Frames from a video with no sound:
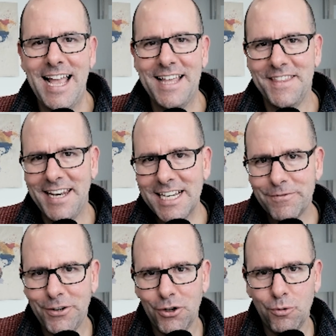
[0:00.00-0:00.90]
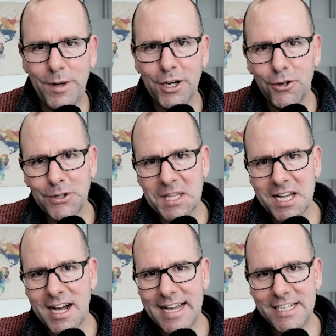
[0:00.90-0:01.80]
In the next video, we're going to look at the
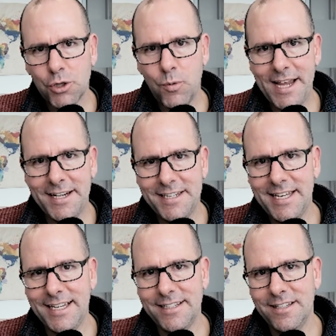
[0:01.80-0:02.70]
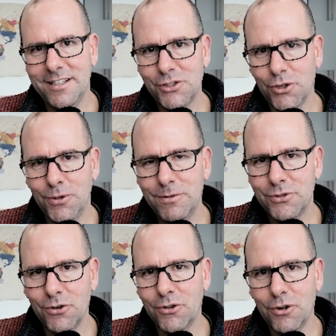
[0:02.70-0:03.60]
chi-squared test. So
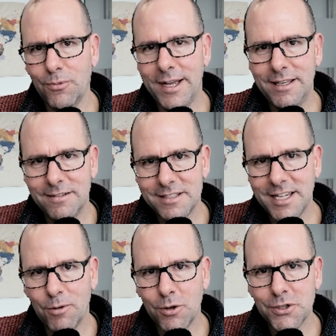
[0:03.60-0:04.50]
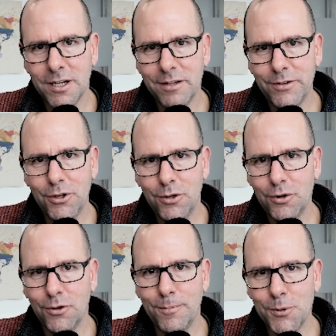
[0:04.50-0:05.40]
don't go away, stay and watch another video,
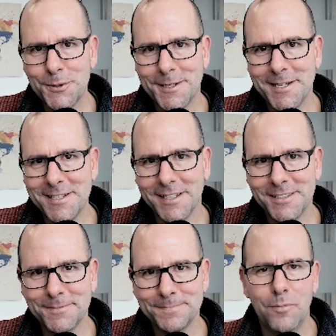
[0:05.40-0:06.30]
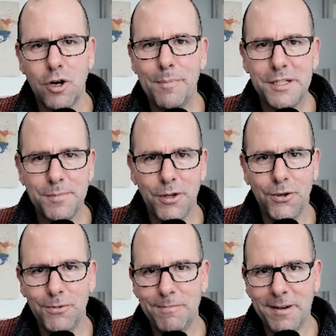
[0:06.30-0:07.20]
learn more statistics comments
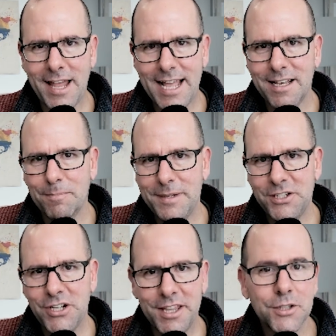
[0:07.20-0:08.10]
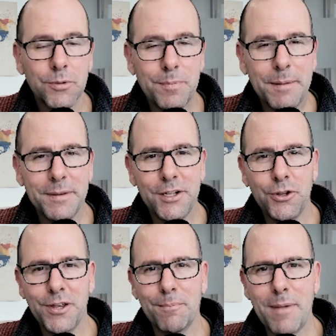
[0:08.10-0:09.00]
below, like, please share this with people that
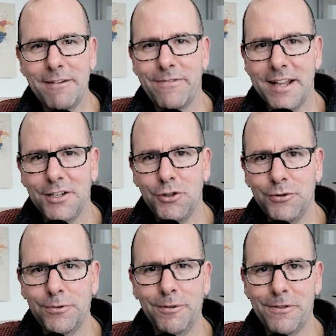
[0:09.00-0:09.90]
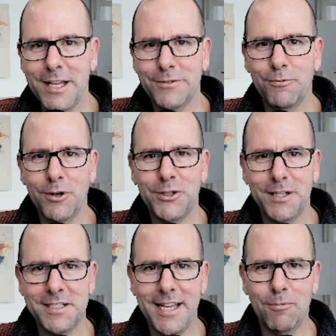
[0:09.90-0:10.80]
you think might find it useful. Thanks for watching,
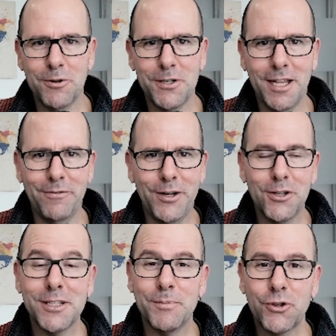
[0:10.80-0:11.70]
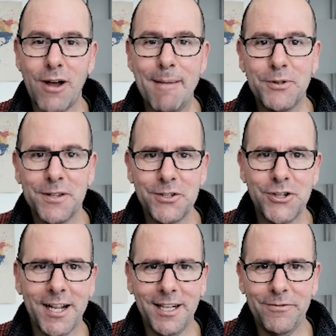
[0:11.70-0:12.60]
stay and watch another video. Subscribe to this
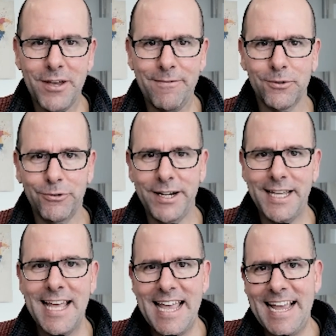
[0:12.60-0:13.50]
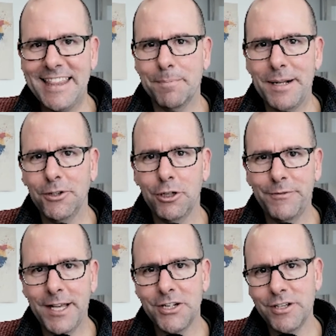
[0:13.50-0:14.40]
channel if you haven't already. Hit the bell
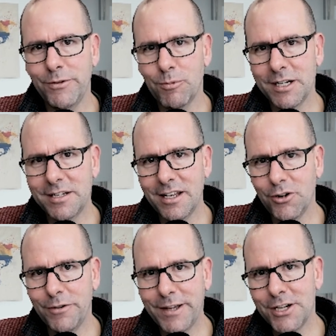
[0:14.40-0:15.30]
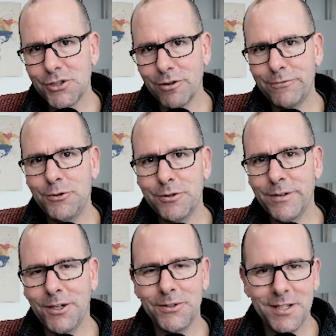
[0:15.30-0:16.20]
notification if you want notification of future
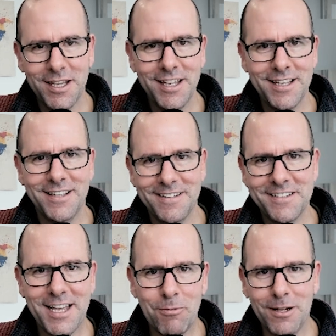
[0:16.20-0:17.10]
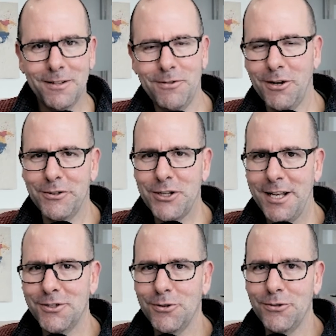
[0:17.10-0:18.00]
videos. Stay well, don't ever
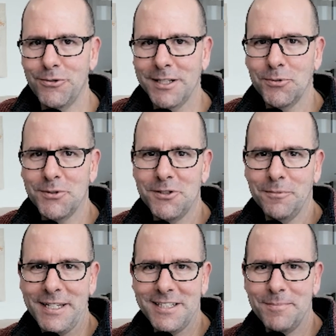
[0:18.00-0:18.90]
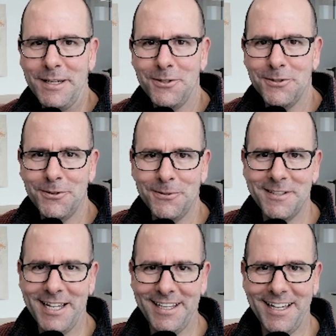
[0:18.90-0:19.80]
change, don't do drugs, always do your best. Speak to you soon,
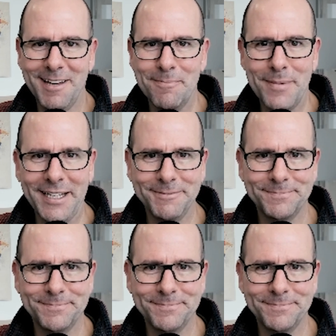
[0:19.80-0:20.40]
take care, bye.